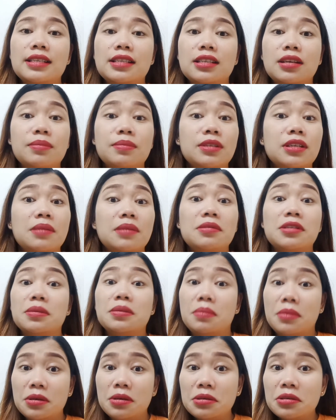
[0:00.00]
sometimes
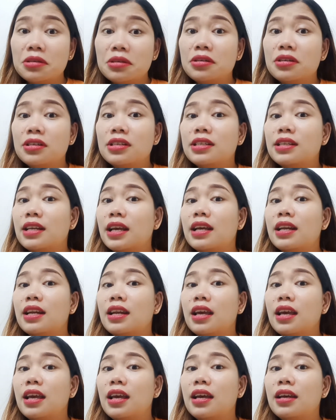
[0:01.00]

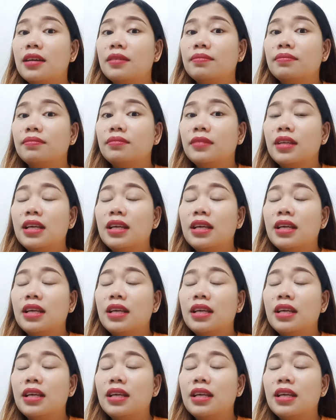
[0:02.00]
misunderstanding,